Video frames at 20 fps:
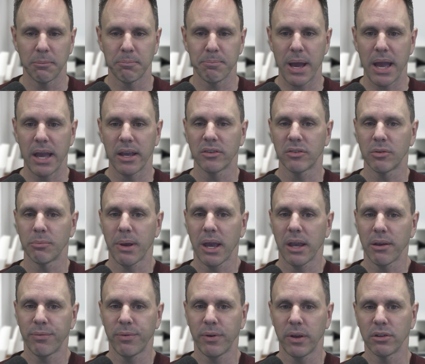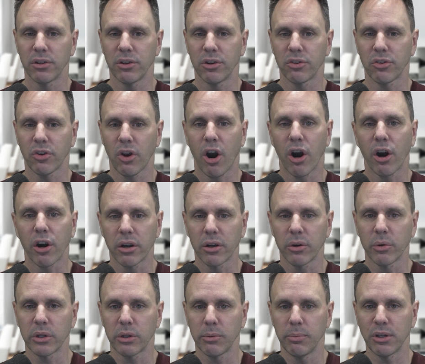banks and bank failures are
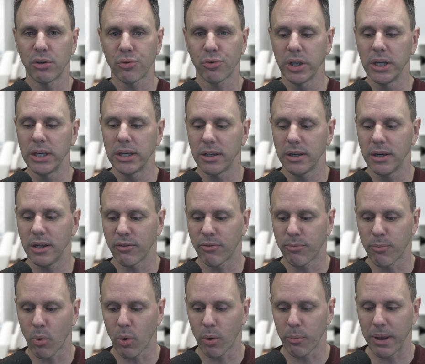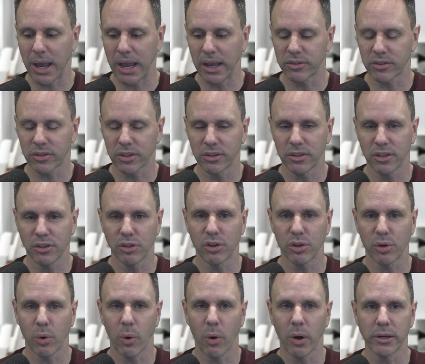going to be treated if more banks continue to
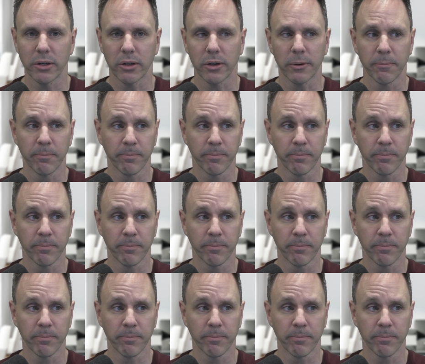go under.